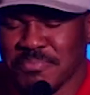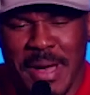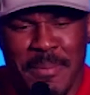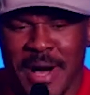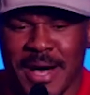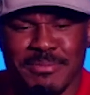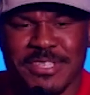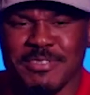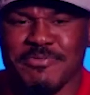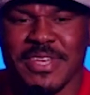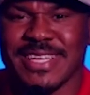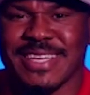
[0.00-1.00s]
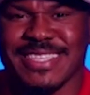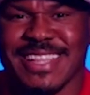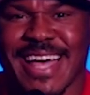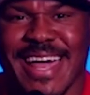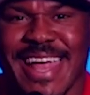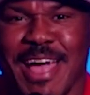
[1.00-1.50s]
my mom just feed us a
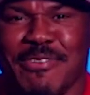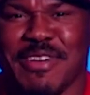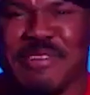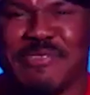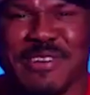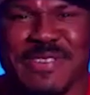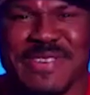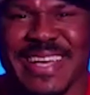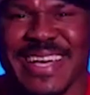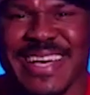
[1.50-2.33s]
lot of African food.